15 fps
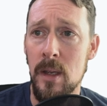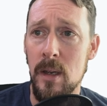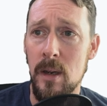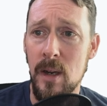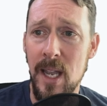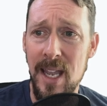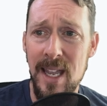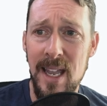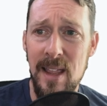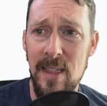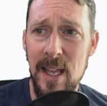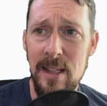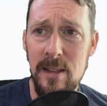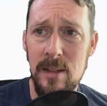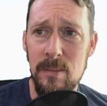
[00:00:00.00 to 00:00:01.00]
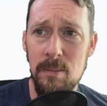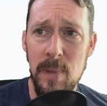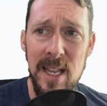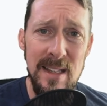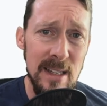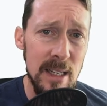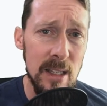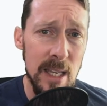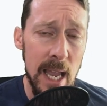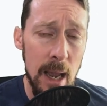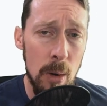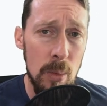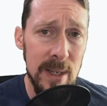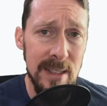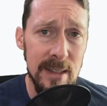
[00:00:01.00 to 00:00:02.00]
Okay, and that's basically how
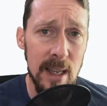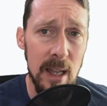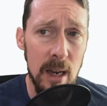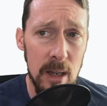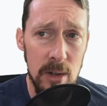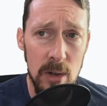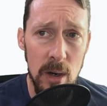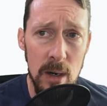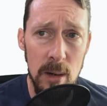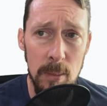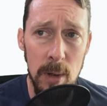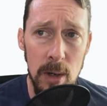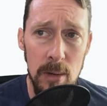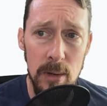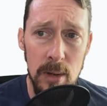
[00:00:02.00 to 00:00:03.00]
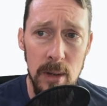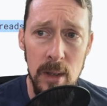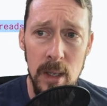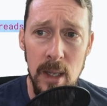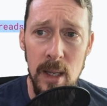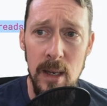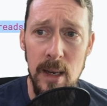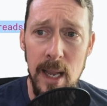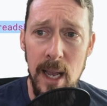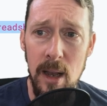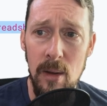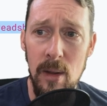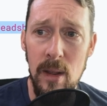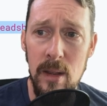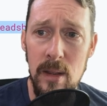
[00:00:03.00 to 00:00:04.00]
we set a dark mode.
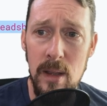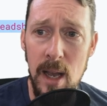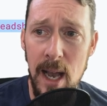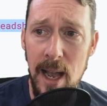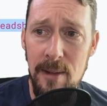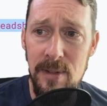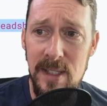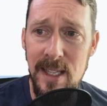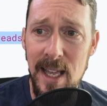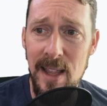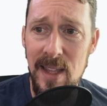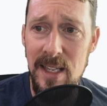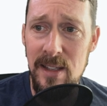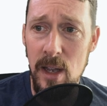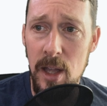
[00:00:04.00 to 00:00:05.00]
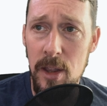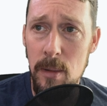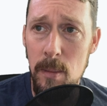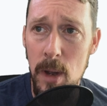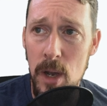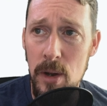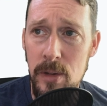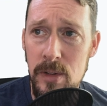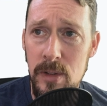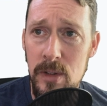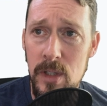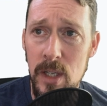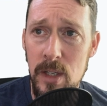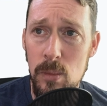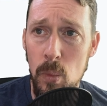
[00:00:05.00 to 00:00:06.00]
Now, I've set these other modes
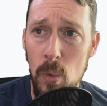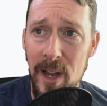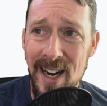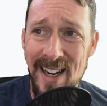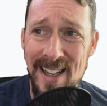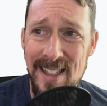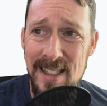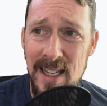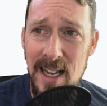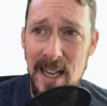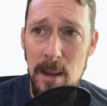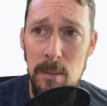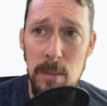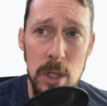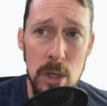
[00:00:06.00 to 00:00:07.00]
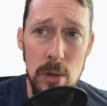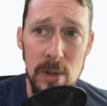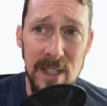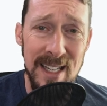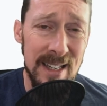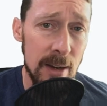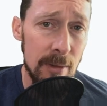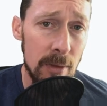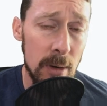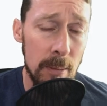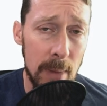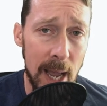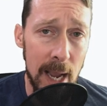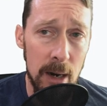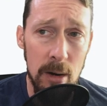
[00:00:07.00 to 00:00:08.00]
just one at a time using different
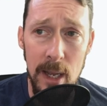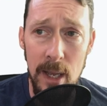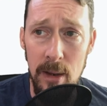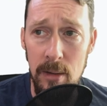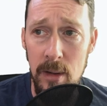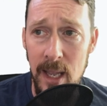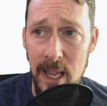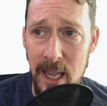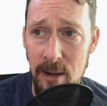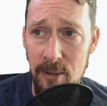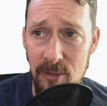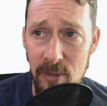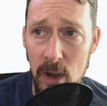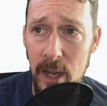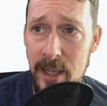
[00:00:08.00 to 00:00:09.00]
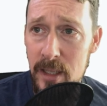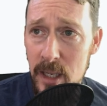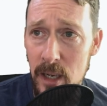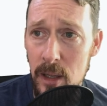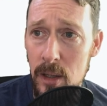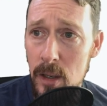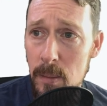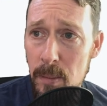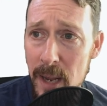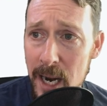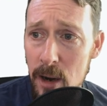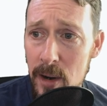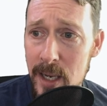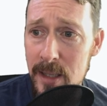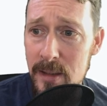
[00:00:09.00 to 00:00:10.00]
background and font color
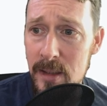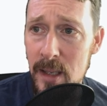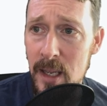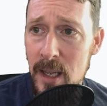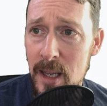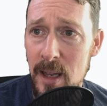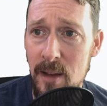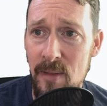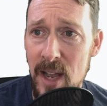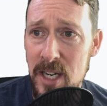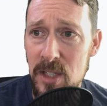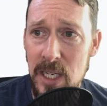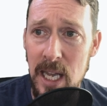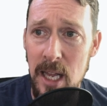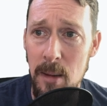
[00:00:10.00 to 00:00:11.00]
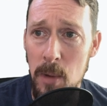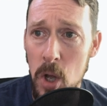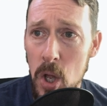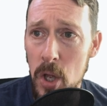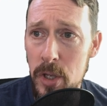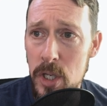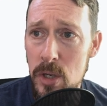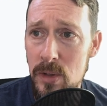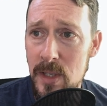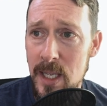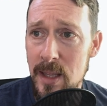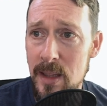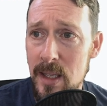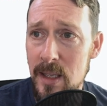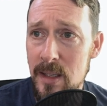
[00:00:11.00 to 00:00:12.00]
pairings. I've actually got them all
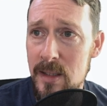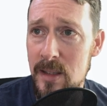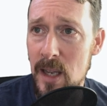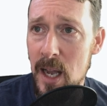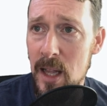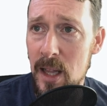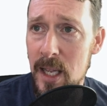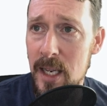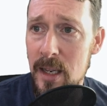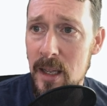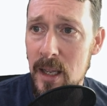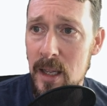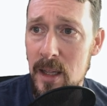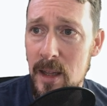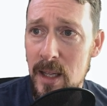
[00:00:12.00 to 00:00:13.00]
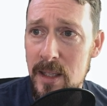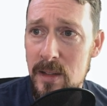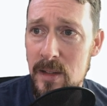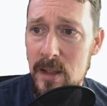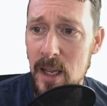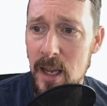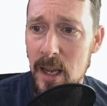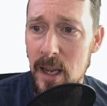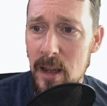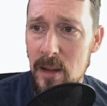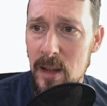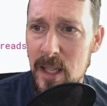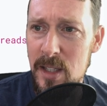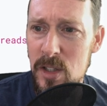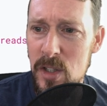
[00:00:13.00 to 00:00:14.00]
using this solid.
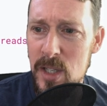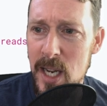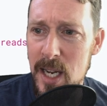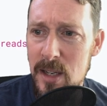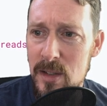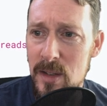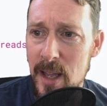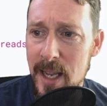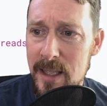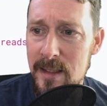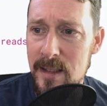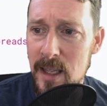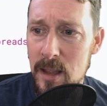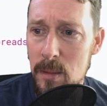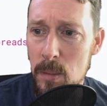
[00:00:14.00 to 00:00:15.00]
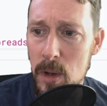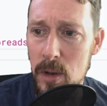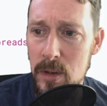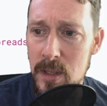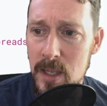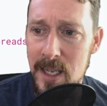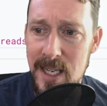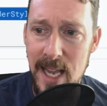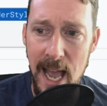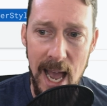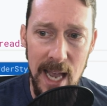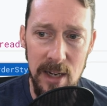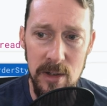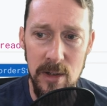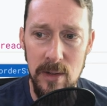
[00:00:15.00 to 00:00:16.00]
Let's change like synth mode to
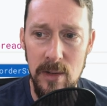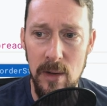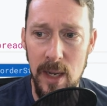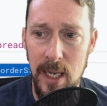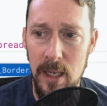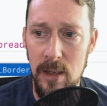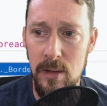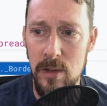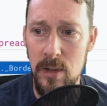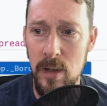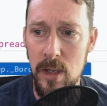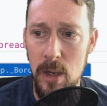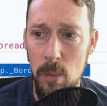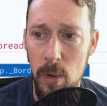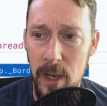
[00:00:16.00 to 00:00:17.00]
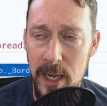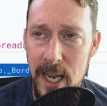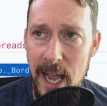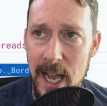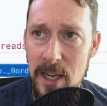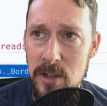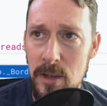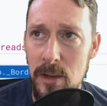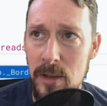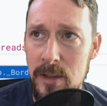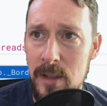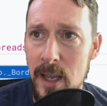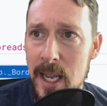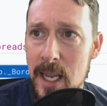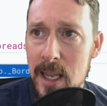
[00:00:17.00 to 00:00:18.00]
dashed so I can show you what dashed
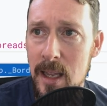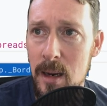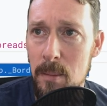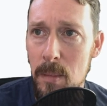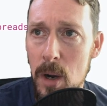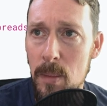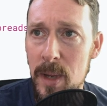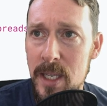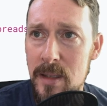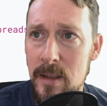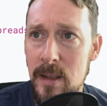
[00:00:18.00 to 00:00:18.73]
looks like in a moment.